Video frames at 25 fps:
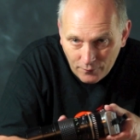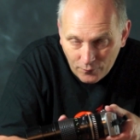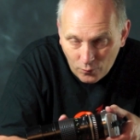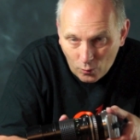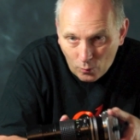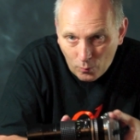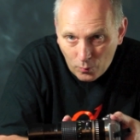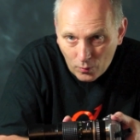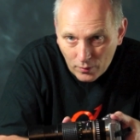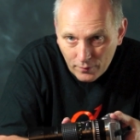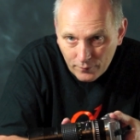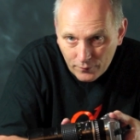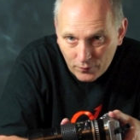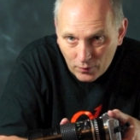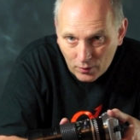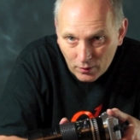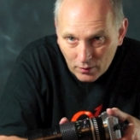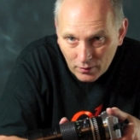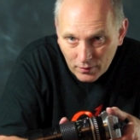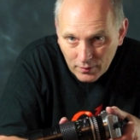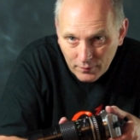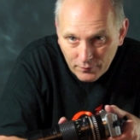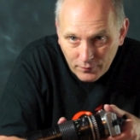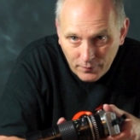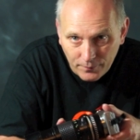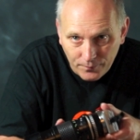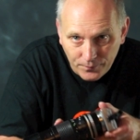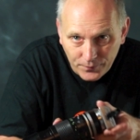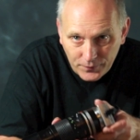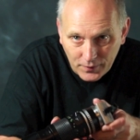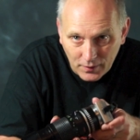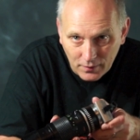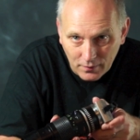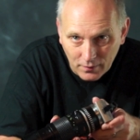f4.5,